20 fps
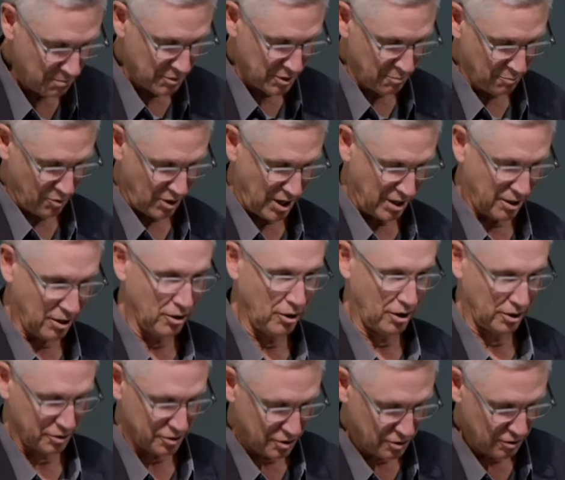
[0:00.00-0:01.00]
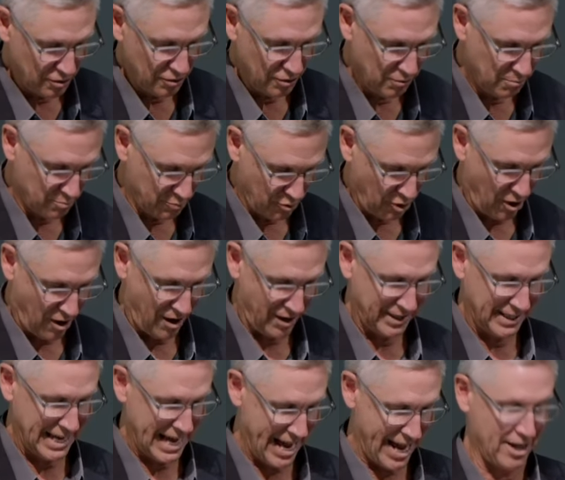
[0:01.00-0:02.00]
to break along two
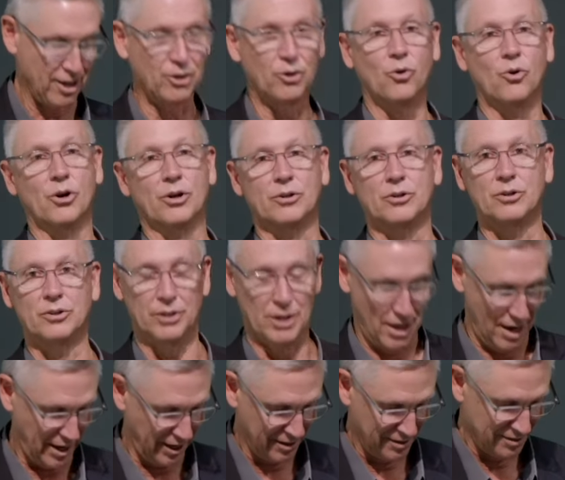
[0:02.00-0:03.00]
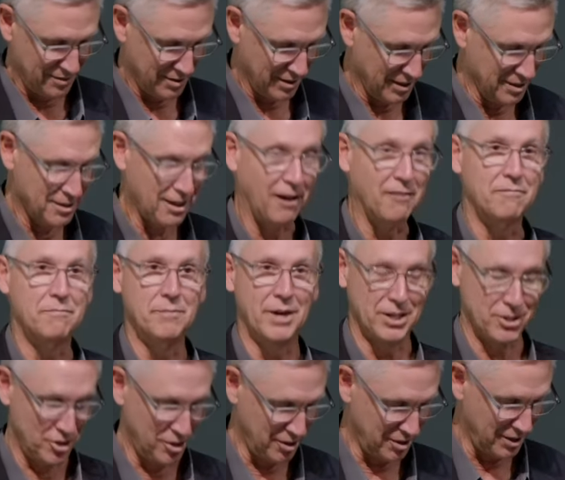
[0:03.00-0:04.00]
broad categorical lines, as I've
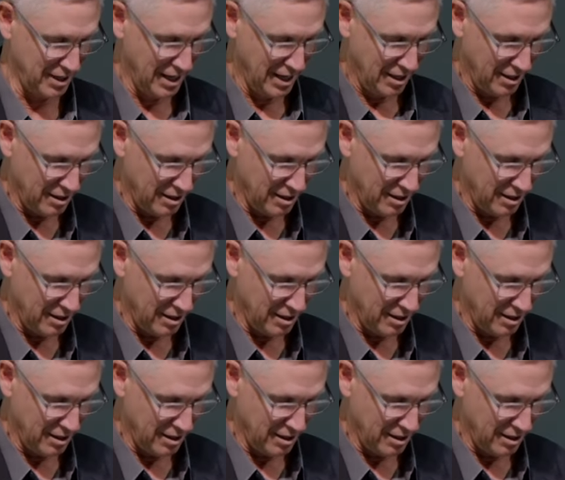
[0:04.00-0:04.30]
mentioned.